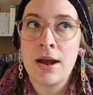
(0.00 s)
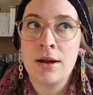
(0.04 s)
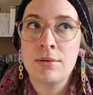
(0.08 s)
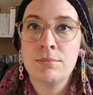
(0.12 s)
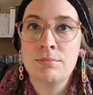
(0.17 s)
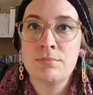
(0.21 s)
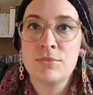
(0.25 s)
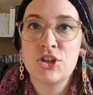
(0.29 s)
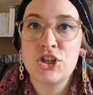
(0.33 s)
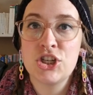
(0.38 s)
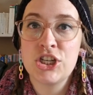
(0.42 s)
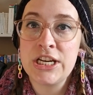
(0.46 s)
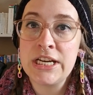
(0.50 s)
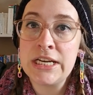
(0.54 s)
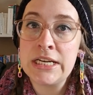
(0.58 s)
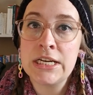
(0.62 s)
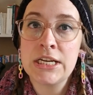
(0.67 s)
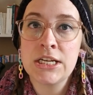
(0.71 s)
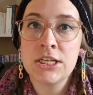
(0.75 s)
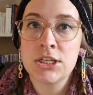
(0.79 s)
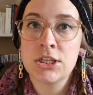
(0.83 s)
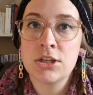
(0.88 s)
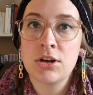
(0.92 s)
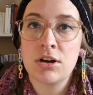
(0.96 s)
machine
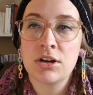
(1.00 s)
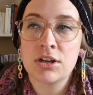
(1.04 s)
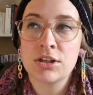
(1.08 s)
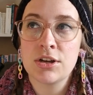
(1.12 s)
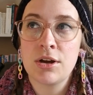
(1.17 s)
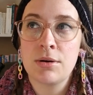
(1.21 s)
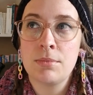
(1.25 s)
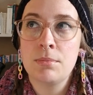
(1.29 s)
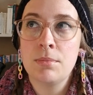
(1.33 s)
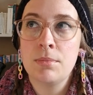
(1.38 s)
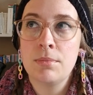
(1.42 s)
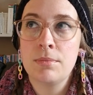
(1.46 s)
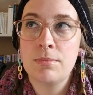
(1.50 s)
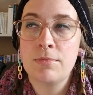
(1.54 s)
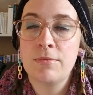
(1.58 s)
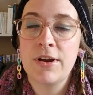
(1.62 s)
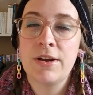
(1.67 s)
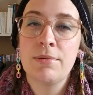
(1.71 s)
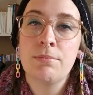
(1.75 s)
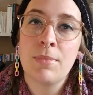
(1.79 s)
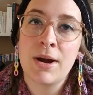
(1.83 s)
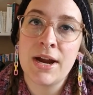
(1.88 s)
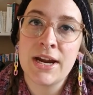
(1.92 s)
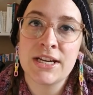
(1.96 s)
knit socks are,
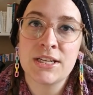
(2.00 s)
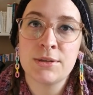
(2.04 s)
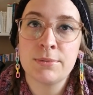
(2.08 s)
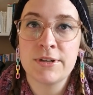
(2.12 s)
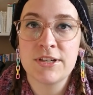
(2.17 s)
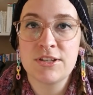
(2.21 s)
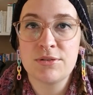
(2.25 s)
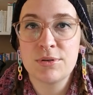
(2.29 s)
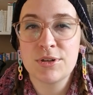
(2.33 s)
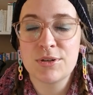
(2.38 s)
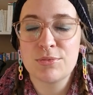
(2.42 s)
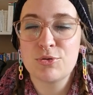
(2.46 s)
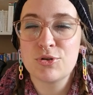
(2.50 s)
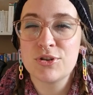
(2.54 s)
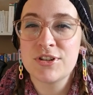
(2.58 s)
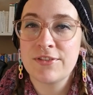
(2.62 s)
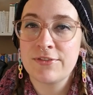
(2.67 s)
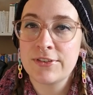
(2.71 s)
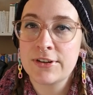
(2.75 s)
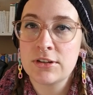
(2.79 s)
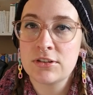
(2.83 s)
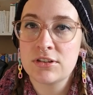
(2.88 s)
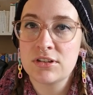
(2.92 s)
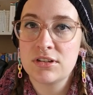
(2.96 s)
in my experience, much more
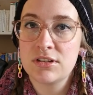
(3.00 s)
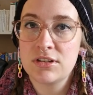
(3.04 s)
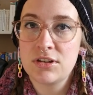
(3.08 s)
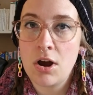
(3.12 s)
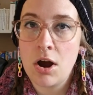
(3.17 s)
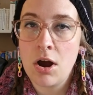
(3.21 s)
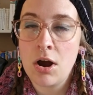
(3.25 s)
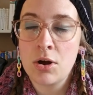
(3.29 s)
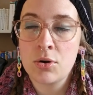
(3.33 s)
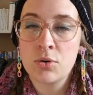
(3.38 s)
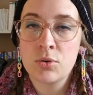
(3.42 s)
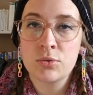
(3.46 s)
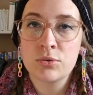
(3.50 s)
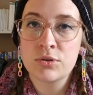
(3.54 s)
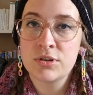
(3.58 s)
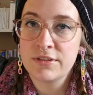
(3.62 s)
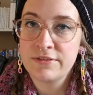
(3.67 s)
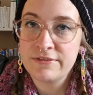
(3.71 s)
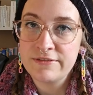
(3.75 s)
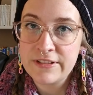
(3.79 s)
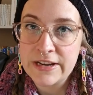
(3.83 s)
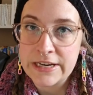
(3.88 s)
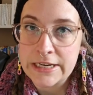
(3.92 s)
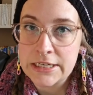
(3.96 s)
difficult to darn or to
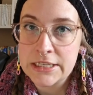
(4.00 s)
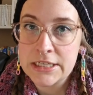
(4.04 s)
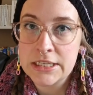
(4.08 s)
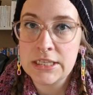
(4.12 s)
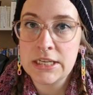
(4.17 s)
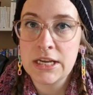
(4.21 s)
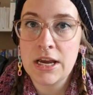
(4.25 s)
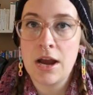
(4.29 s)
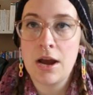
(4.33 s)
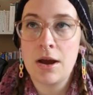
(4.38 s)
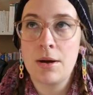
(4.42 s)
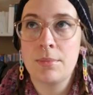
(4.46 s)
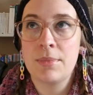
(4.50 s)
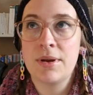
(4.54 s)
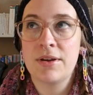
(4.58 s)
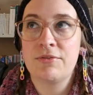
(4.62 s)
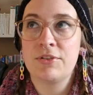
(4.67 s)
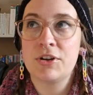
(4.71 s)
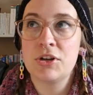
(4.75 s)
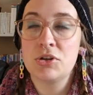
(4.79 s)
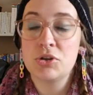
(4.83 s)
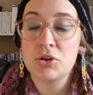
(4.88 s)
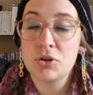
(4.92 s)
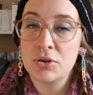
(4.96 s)
fix if
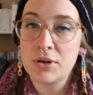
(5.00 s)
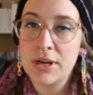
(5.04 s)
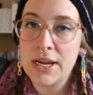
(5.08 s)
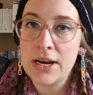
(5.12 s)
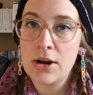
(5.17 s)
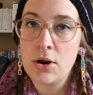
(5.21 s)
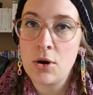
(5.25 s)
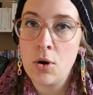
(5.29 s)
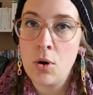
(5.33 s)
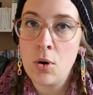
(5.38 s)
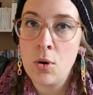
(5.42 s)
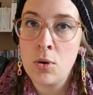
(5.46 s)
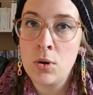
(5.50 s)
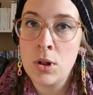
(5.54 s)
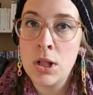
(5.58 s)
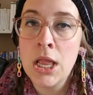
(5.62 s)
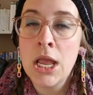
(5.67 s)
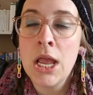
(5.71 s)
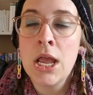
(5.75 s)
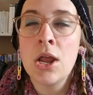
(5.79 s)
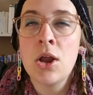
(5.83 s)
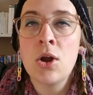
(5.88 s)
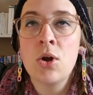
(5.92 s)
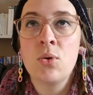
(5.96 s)
you do get a hole.
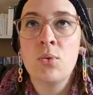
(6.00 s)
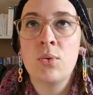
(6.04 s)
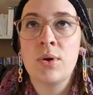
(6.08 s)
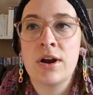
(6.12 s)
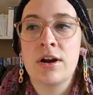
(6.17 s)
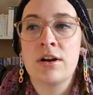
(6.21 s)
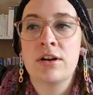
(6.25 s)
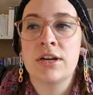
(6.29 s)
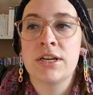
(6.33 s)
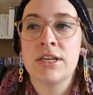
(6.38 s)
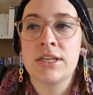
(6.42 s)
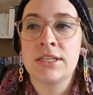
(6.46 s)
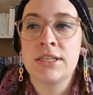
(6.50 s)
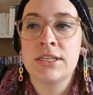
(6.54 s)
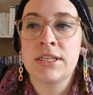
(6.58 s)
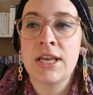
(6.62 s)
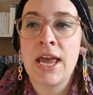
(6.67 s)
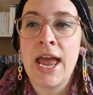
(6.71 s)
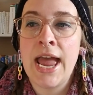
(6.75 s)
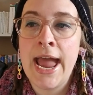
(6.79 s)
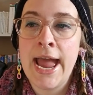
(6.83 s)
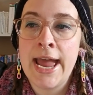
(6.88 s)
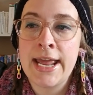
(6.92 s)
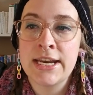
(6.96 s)
Whereas
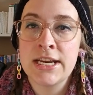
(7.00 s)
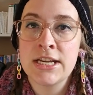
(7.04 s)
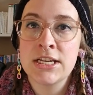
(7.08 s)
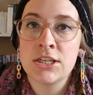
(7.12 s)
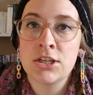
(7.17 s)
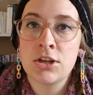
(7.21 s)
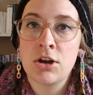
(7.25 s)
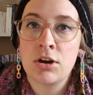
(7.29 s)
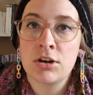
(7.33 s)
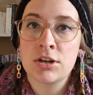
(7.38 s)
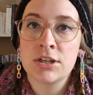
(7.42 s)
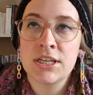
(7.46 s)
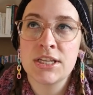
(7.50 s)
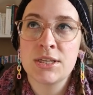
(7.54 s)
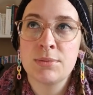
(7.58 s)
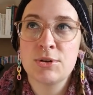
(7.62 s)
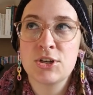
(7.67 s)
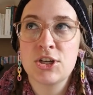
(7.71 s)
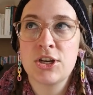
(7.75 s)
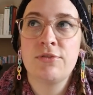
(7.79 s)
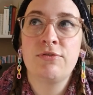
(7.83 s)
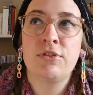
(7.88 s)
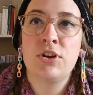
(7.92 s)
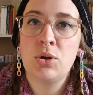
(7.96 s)
hand knit socks,
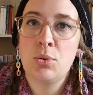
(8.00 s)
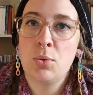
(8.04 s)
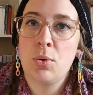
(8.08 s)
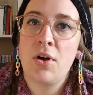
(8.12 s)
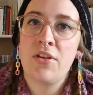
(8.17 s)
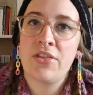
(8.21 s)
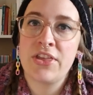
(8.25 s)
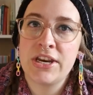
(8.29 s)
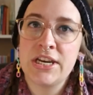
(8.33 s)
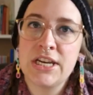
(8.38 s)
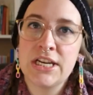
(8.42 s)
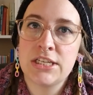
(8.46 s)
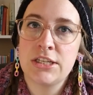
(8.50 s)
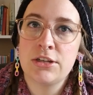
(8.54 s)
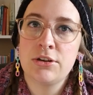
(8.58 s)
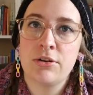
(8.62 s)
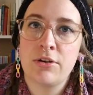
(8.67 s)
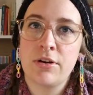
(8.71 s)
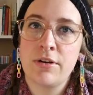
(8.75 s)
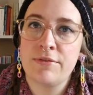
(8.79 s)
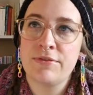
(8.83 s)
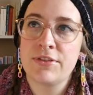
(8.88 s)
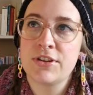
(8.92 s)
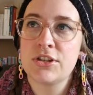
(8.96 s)
especially if you are the
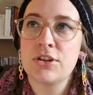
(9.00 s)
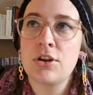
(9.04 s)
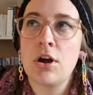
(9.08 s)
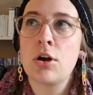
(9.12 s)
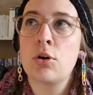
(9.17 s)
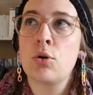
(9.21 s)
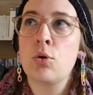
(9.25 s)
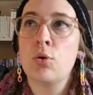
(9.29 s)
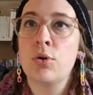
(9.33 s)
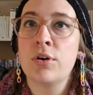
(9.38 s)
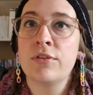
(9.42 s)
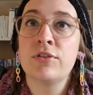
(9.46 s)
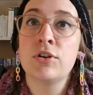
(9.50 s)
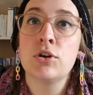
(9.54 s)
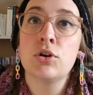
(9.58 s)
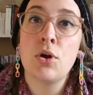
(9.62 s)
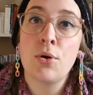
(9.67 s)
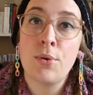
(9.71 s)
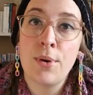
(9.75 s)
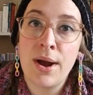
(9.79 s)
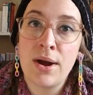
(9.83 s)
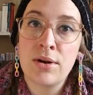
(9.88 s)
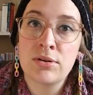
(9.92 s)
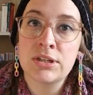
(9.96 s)
knitter of the sock or if you
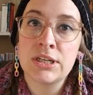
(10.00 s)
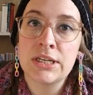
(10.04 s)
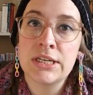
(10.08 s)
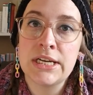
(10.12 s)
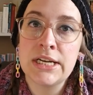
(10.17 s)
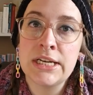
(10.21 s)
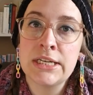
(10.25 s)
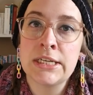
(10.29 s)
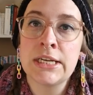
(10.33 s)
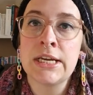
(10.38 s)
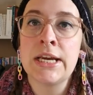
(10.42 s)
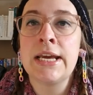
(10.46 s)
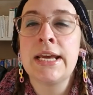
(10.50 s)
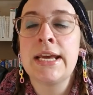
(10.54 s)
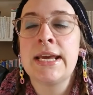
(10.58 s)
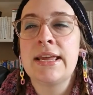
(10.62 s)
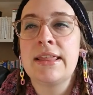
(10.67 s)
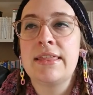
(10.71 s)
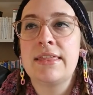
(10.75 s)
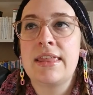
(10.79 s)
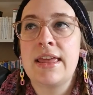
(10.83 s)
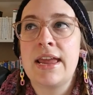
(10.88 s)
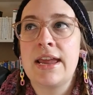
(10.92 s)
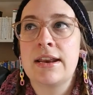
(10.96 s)
know how to knit,
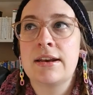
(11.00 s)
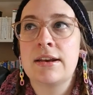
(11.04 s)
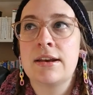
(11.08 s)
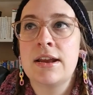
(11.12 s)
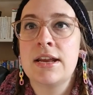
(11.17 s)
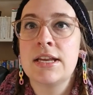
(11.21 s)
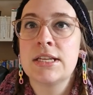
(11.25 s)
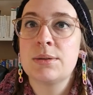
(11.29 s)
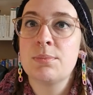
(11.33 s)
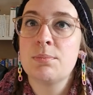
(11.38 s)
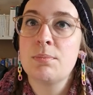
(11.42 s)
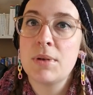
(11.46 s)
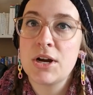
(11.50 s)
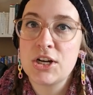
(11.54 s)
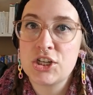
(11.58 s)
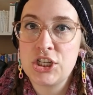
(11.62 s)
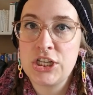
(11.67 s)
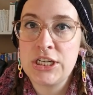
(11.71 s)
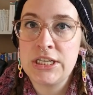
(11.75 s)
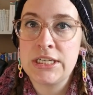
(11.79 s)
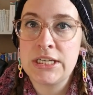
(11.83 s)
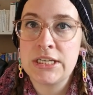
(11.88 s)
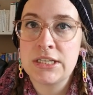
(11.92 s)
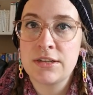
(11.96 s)
then it's much
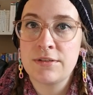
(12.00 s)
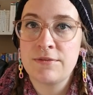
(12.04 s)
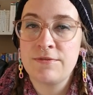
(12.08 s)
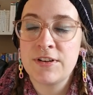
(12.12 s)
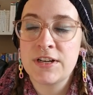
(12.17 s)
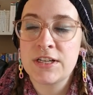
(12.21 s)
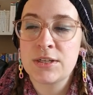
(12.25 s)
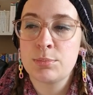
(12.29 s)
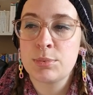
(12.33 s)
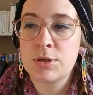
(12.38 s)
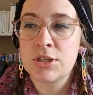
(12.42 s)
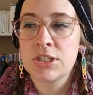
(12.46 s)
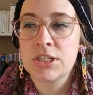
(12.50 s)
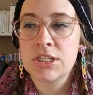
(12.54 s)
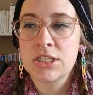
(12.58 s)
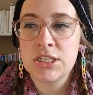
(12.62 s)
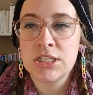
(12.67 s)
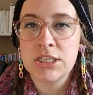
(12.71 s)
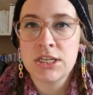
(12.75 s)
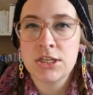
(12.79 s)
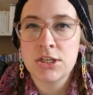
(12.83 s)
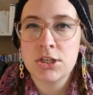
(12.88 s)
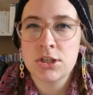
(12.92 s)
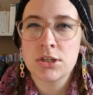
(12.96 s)
easier to fix because the
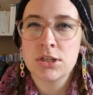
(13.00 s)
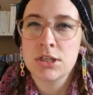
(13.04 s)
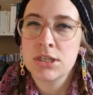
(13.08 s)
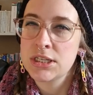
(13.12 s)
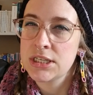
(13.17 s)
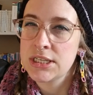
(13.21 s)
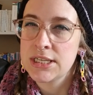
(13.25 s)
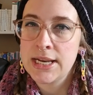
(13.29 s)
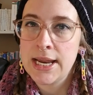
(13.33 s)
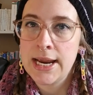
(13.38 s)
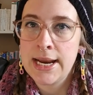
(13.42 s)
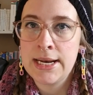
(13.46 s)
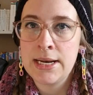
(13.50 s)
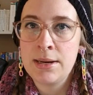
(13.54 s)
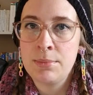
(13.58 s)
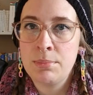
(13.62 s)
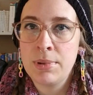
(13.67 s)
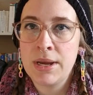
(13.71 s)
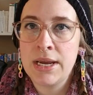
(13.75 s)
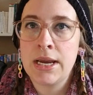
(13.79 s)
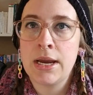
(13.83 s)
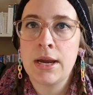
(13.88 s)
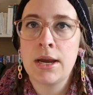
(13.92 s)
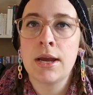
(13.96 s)
stitches are slightly
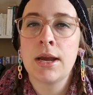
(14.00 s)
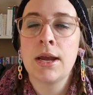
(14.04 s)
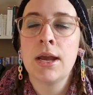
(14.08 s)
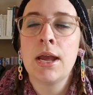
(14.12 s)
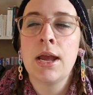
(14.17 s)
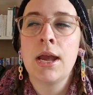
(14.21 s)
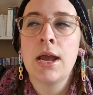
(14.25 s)
bigger.